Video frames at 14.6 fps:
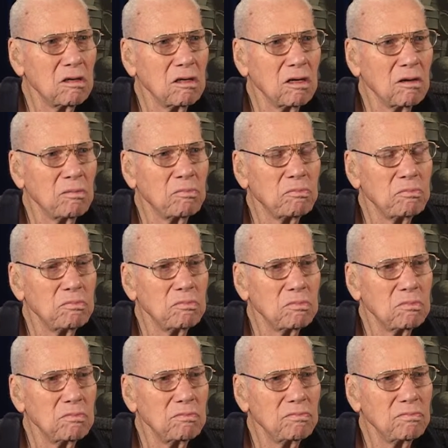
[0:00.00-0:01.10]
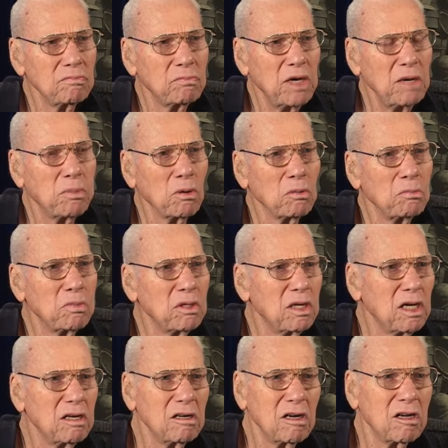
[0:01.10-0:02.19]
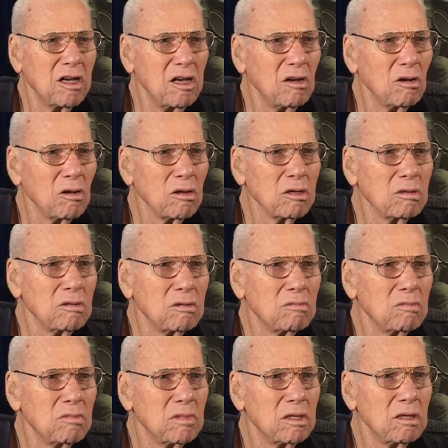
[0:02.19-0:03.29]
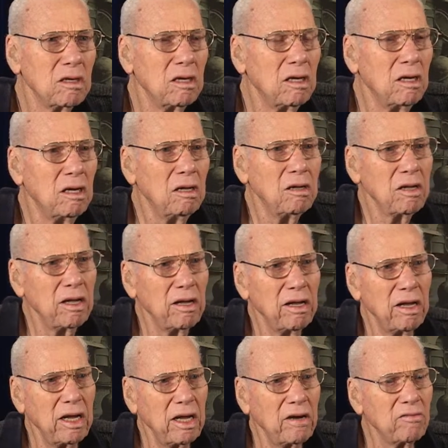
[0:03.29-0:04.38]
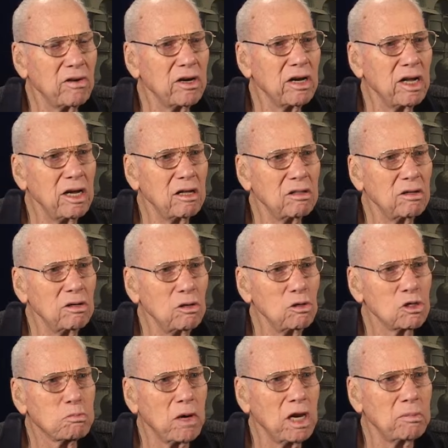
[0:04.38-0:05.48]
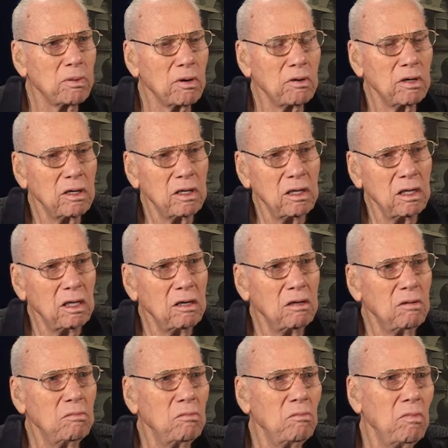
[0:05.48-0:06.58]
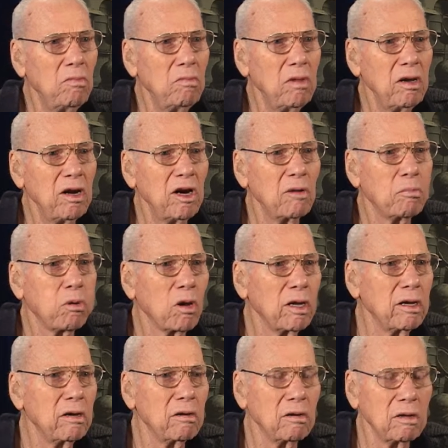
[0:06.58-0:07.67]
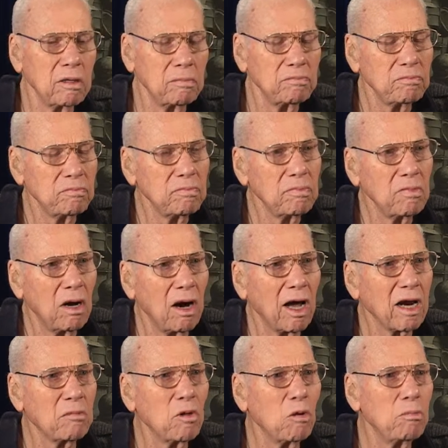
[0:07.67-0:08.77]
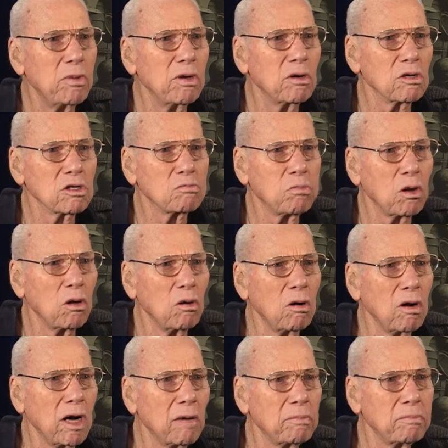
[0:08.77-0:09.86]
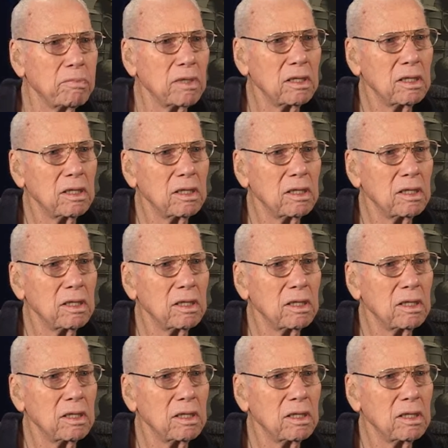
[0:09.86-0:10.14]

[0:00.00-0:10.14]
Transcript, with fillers: Uh, people getting killed, and uh, every day in the newspaper, airplane or um, automobiles blow up,